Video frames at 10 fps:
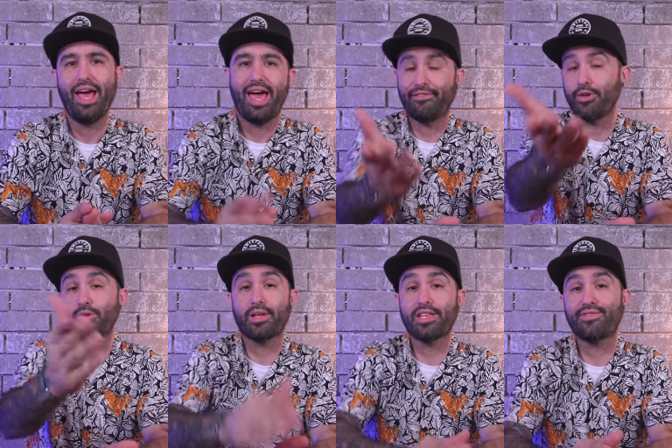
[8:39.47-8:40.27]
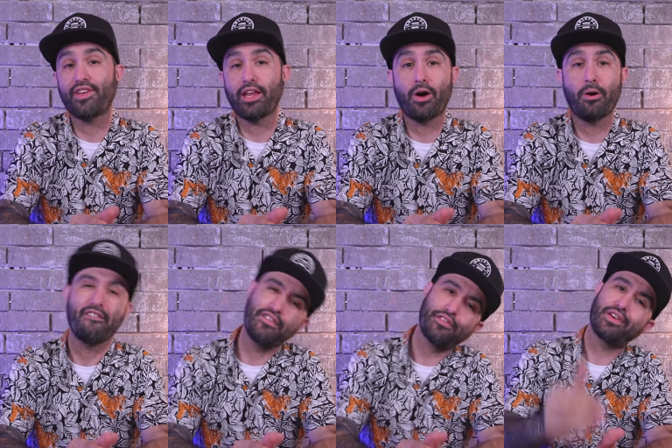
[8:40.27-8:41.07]
And if you enjoyed this video,
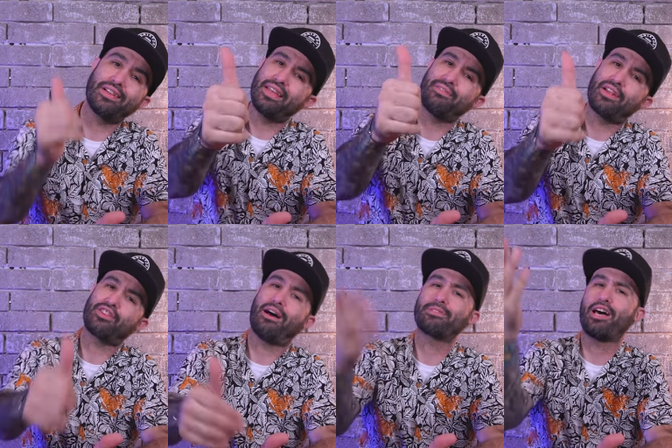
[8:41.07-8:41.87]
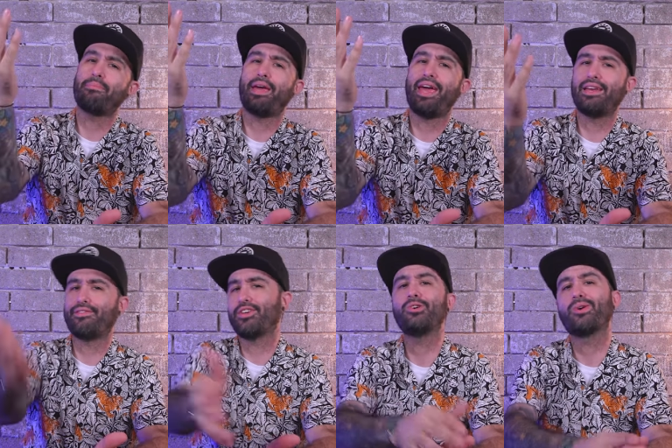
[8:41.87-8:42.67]
feel free to leave it a thumbs up. And
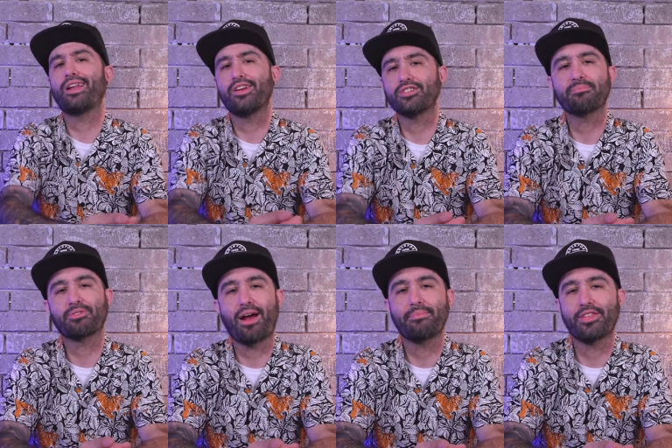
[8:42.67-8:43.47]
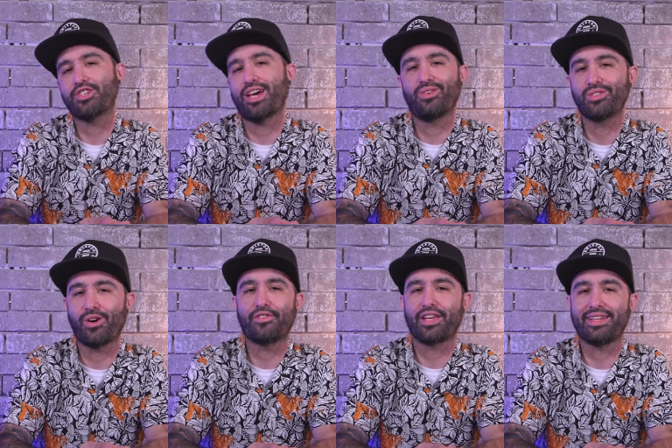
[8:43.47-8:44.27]
if you're new around here, subscribe to the channel and
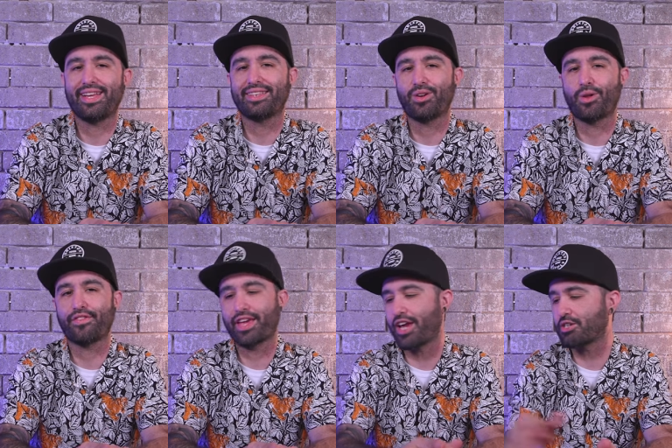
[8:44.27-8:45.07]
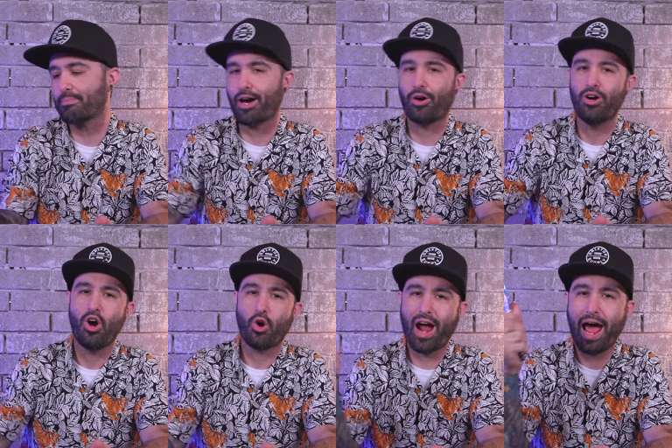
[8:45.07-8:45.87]
don't forget to hit the notification bell
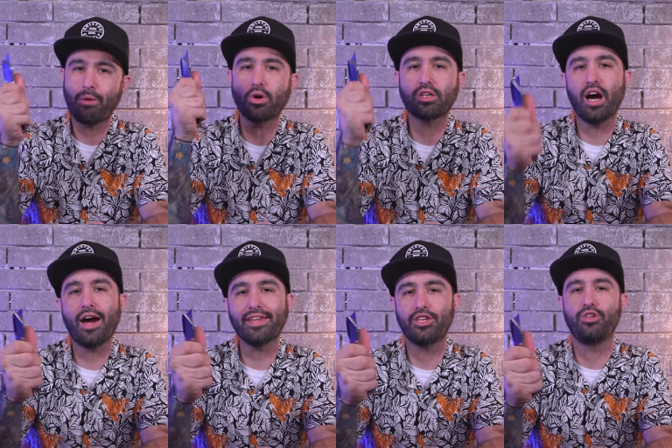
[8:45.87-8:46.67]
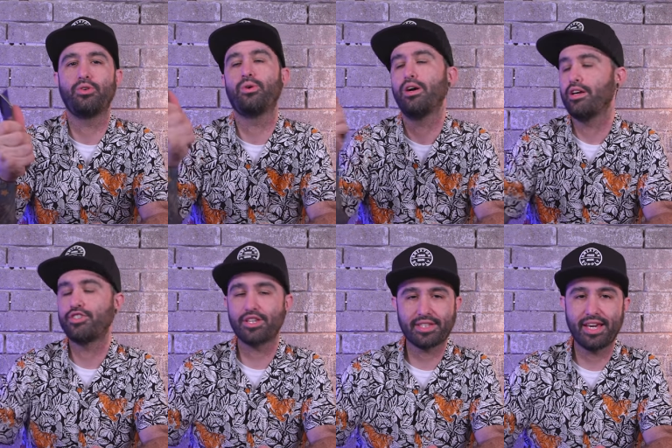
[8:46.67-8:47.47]
or I will cut you.
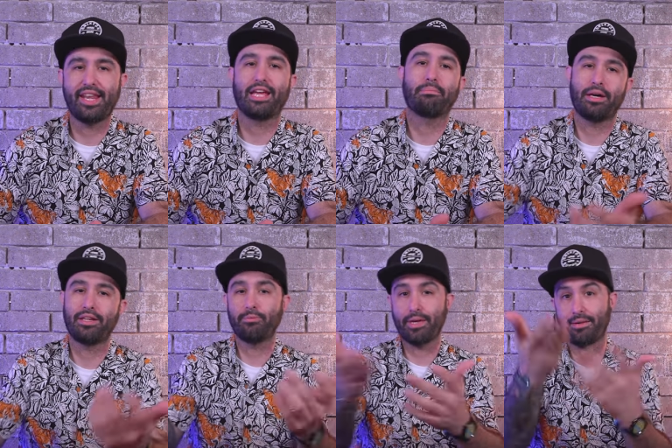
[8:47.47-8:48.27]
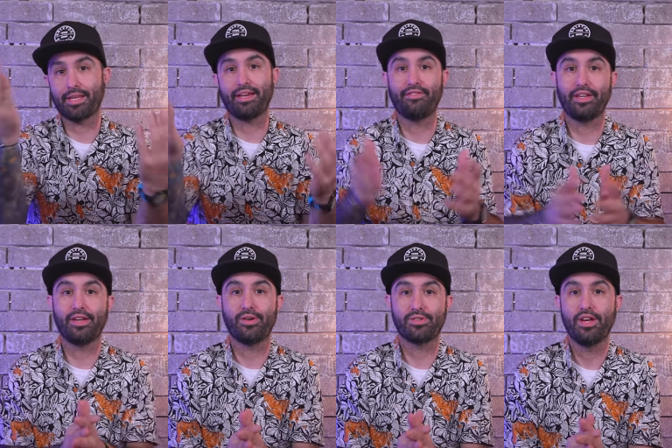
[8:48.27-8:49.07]
Just kidding, but you'll be able to get
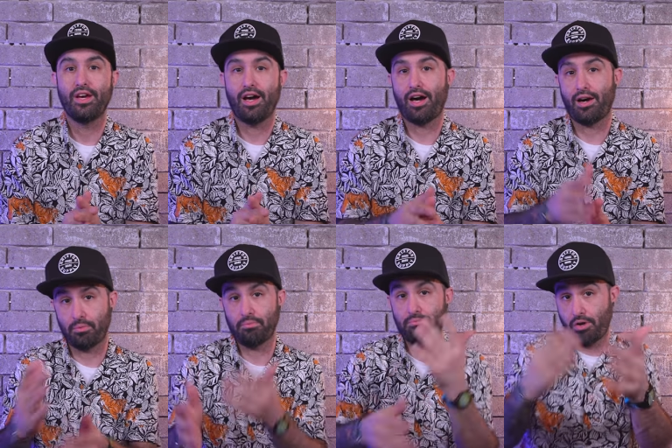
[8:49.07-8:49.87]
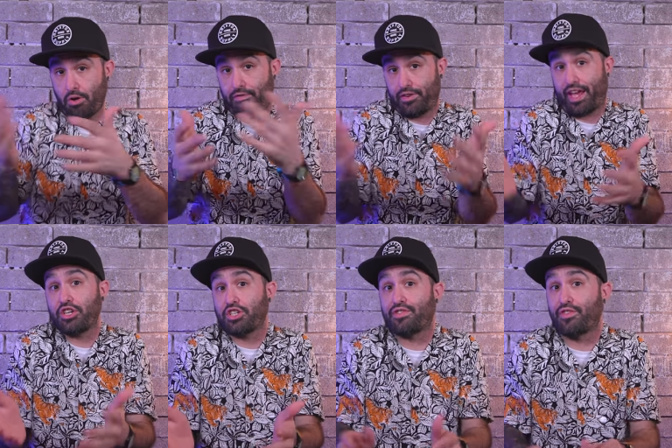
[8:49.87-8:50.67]
videos, uh,
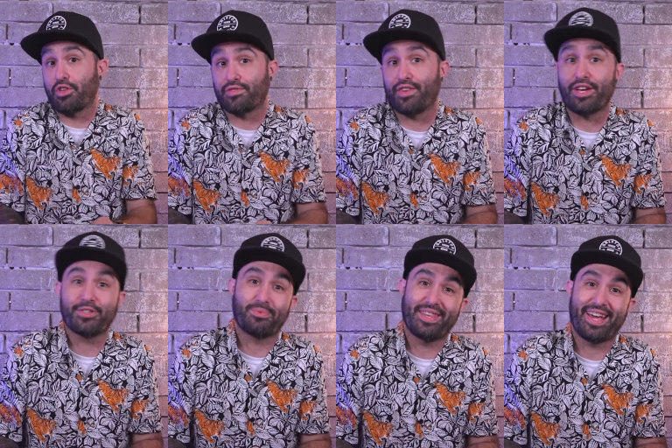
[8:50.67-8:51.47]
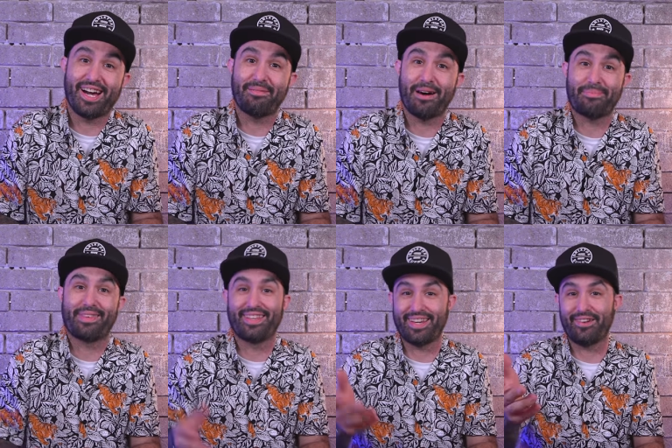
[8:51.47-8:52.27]
notifications for those videos when they come up
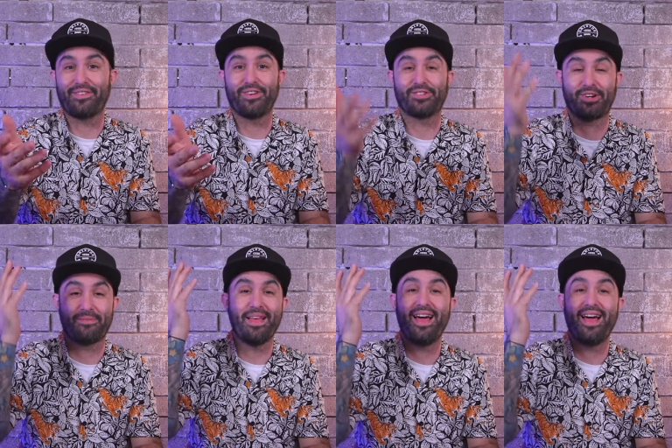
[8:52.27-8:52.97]
in the near future.